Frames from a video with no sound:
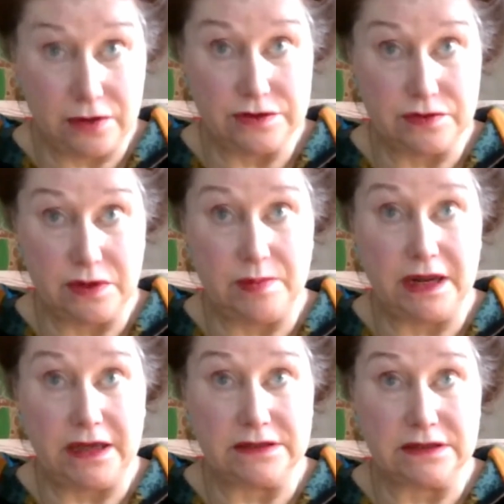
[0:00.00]
in those 3
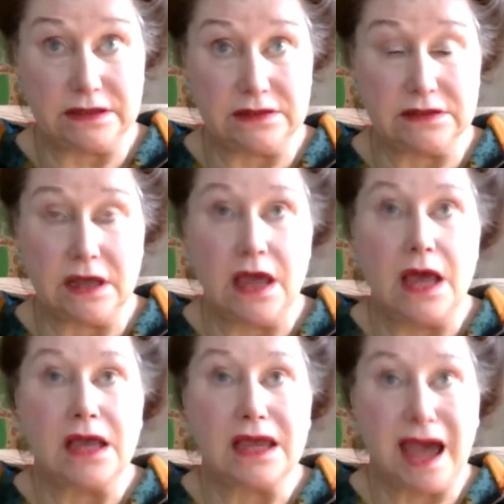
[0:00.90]
places
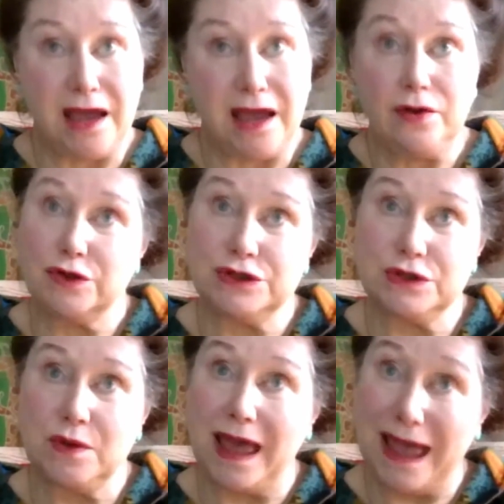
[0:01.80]
cannot
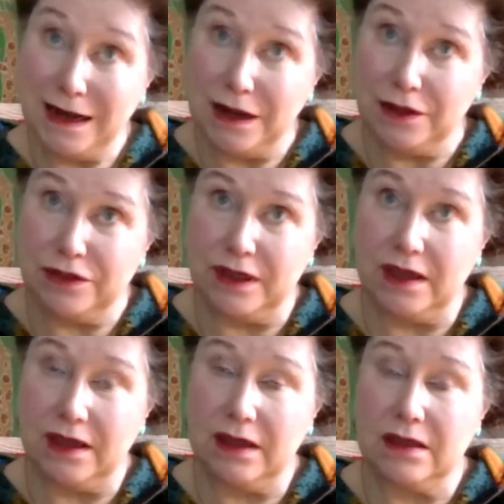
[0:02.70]
do
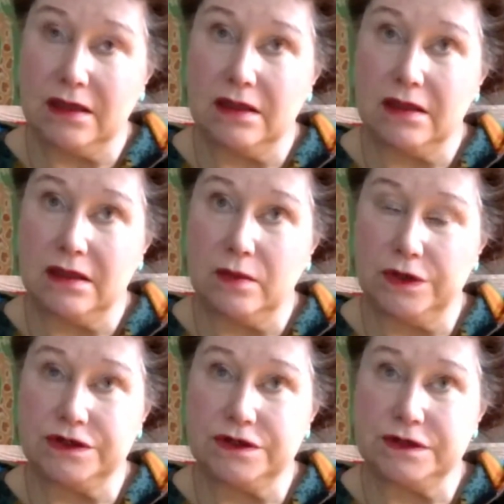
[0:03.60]
anything
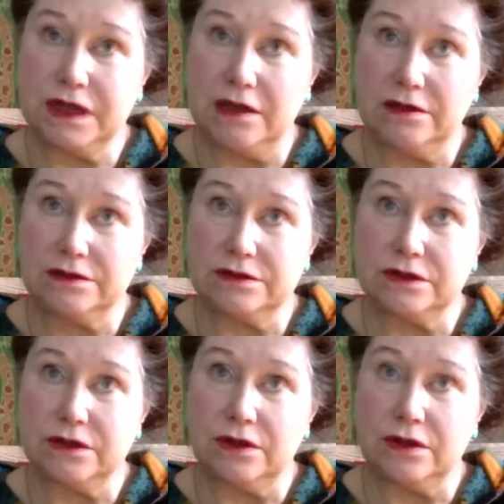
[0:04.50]
which is against
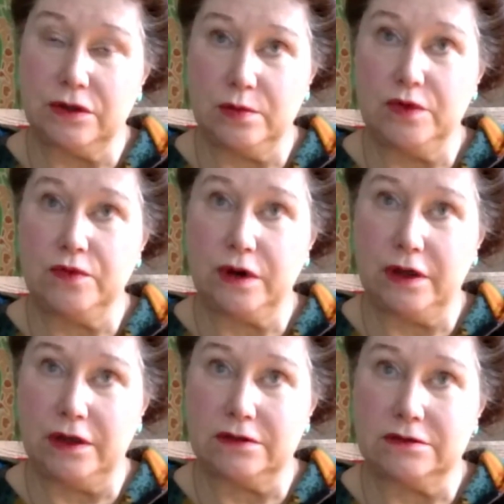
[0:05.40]
human
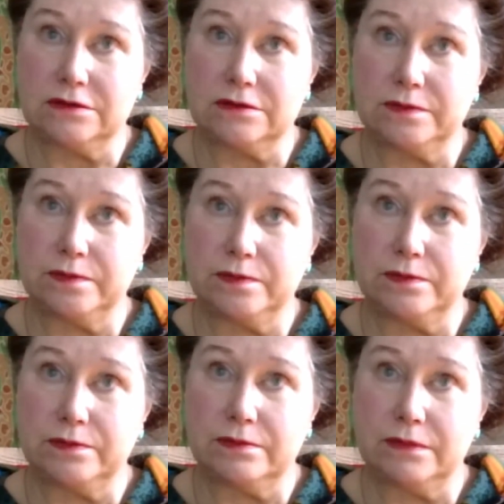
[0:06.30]
rights.
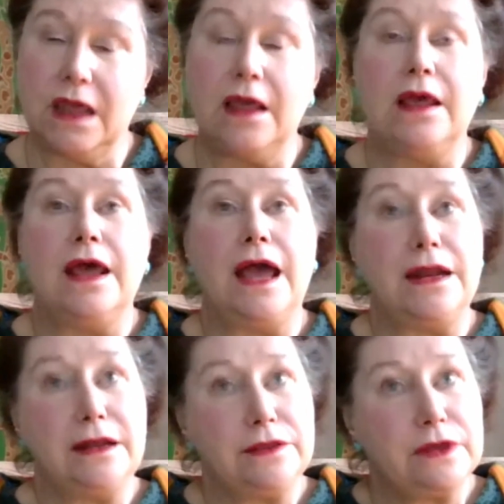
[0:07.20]

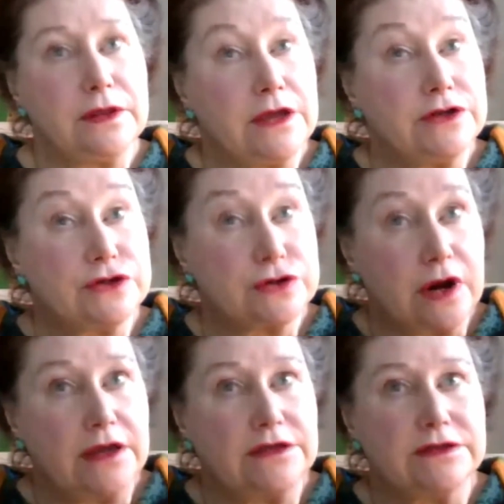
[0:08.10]
Anything they
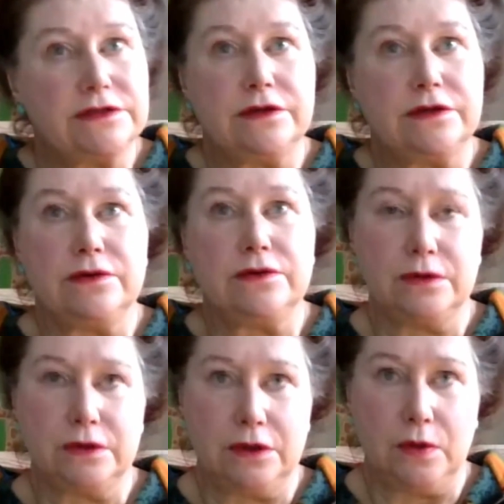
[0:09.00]
try to
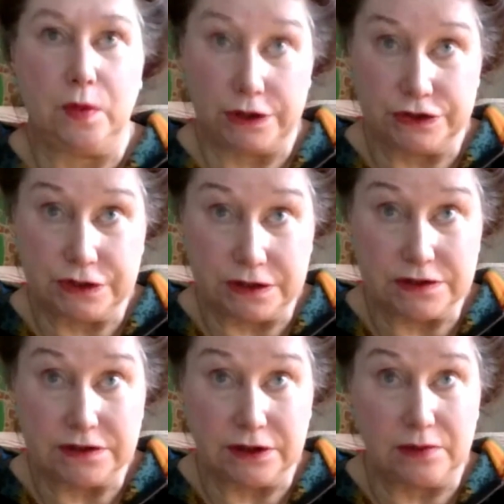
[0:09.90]
do which
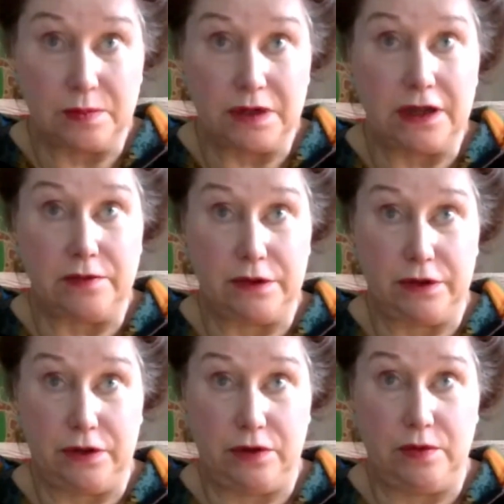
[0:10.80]
doesn't comply
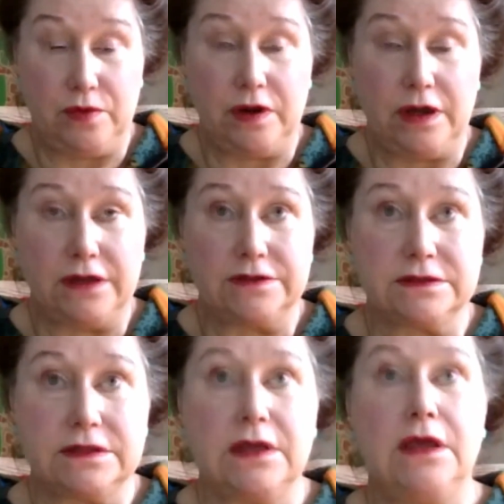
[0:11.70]
with human
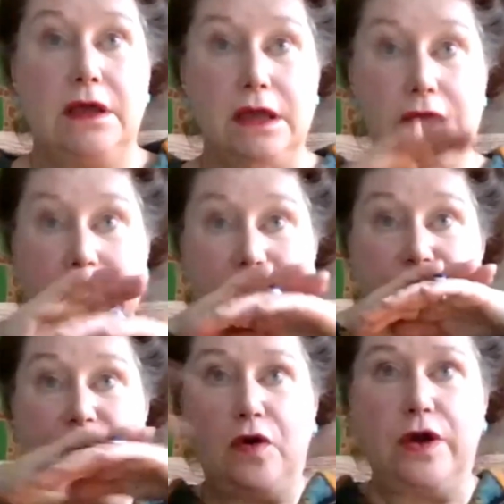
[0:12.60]
rights is
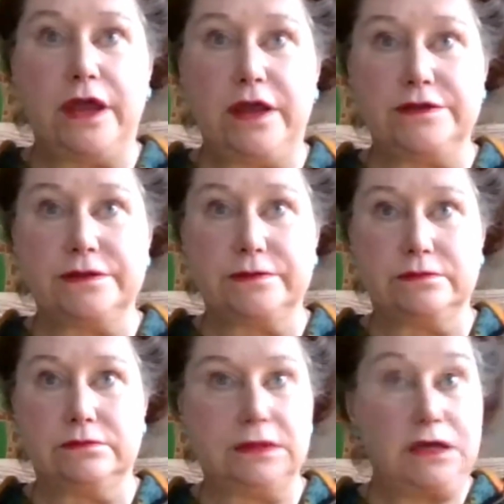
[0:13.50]
void.
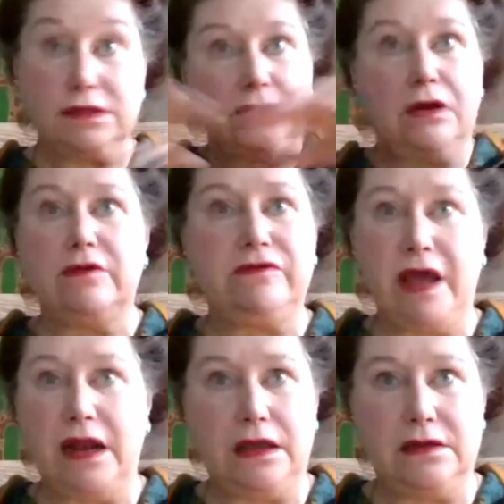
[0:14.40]
It's not
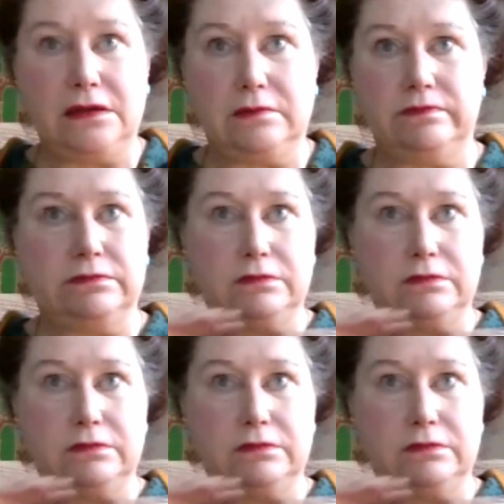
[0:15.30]
valid.